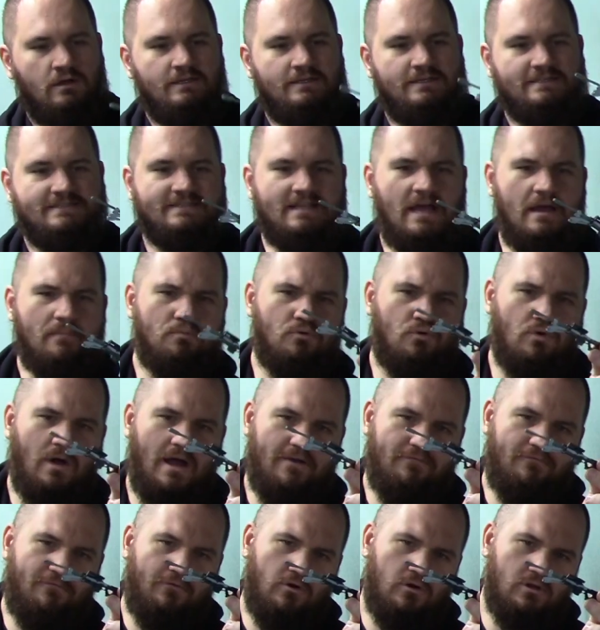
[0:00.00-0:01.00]
The sniper
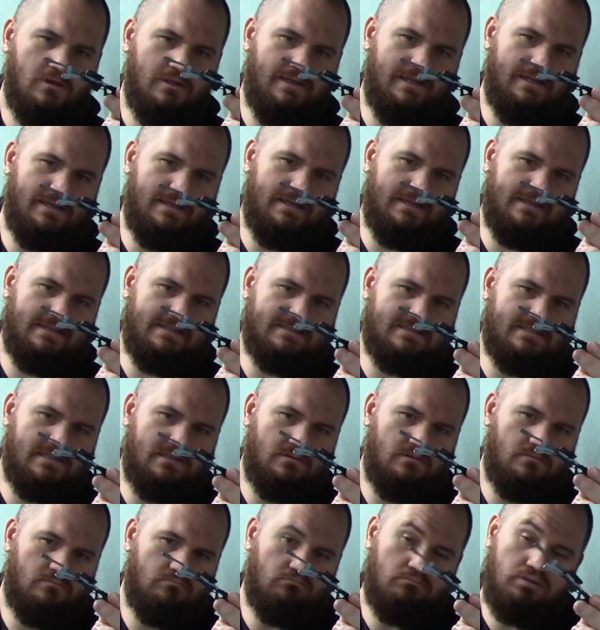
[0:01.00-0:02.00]
rifle is
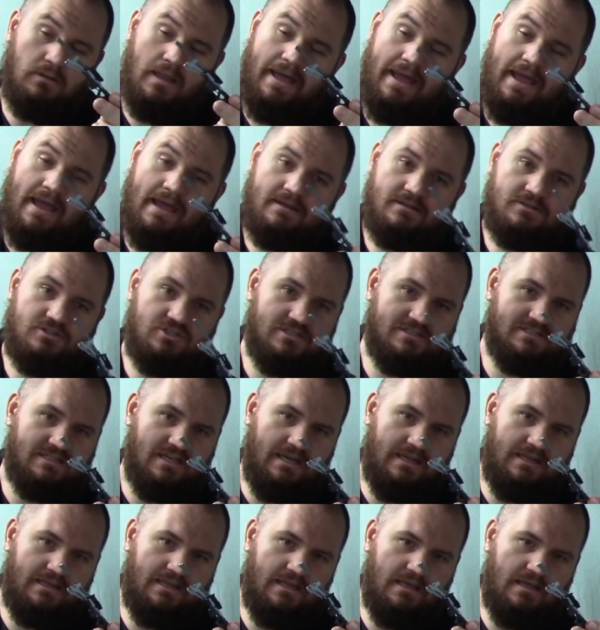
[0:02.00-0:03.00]
bland, just
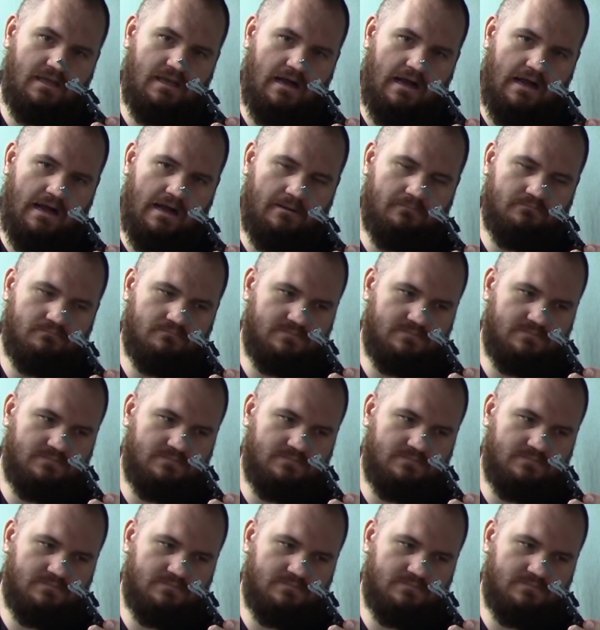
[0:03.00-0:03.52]
like the uh,